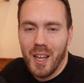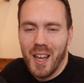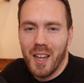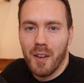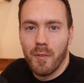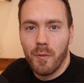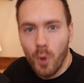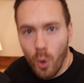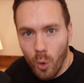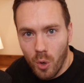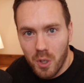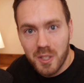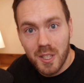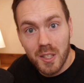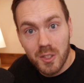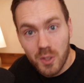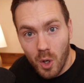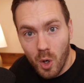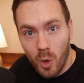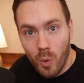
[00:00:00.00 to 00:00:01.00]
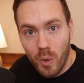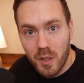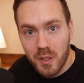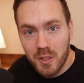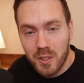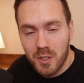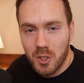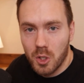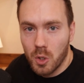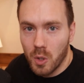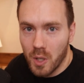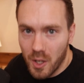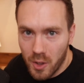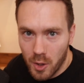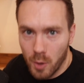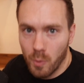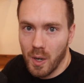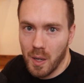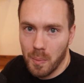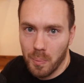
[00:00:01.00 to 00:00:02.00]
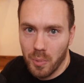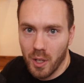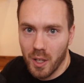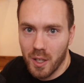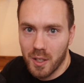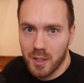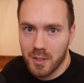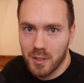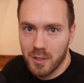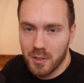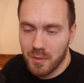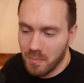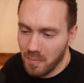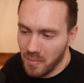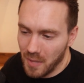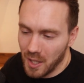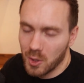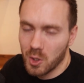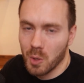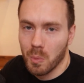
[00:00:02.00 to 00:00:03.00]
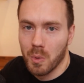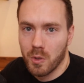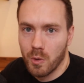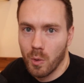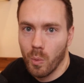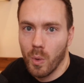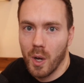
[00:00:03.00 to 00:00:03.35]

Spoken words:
And of course, as always, you're in the right place. Thanks so much for